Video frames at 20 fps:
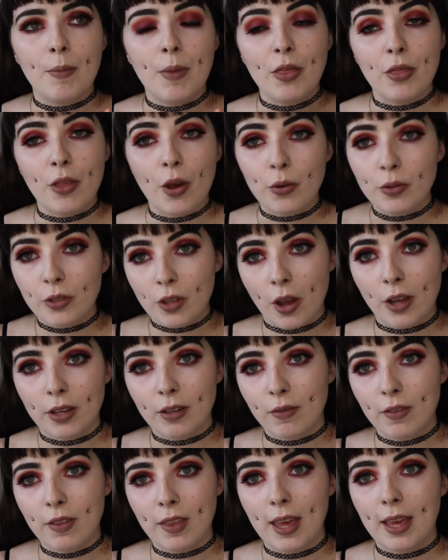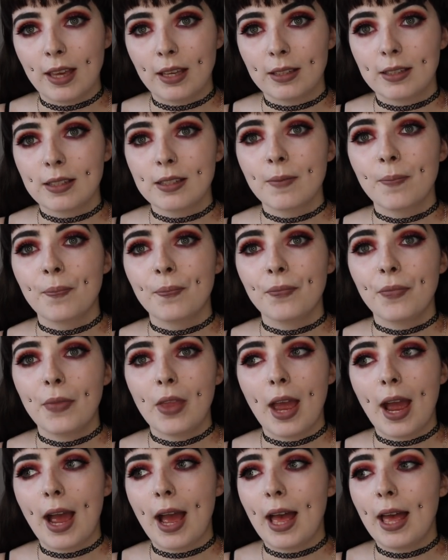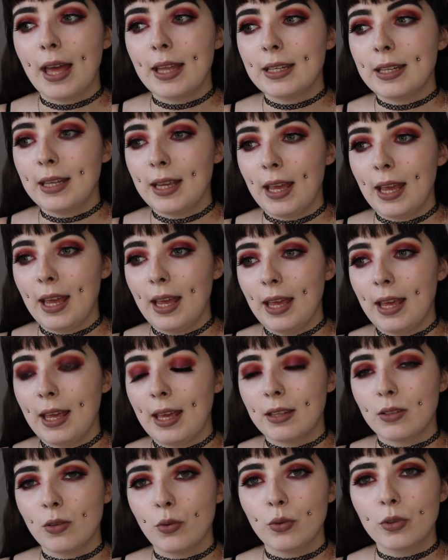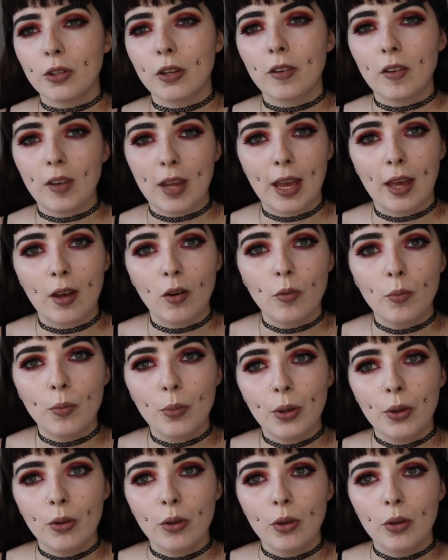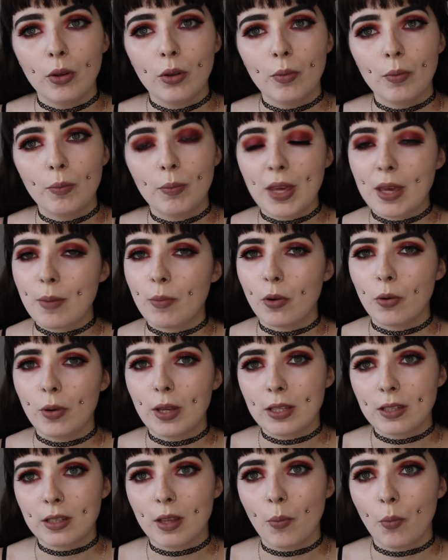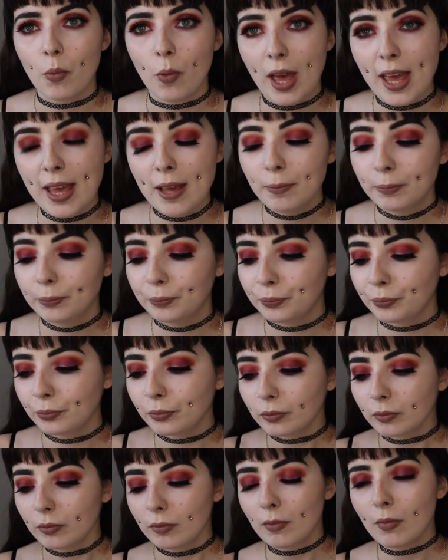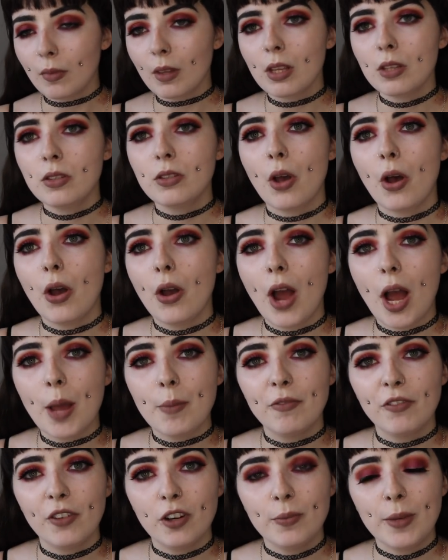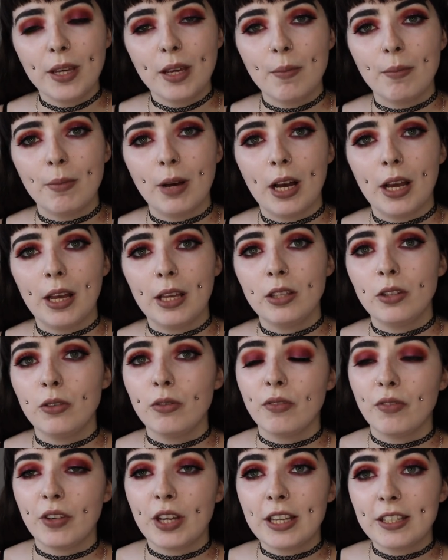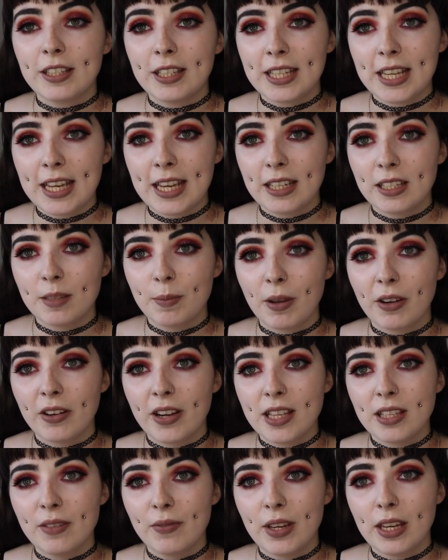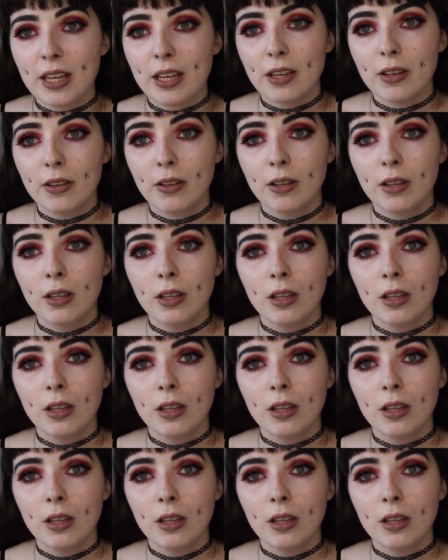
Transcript: those kind of things, and it's also going to help people in some way. So I'm filming my university experience video.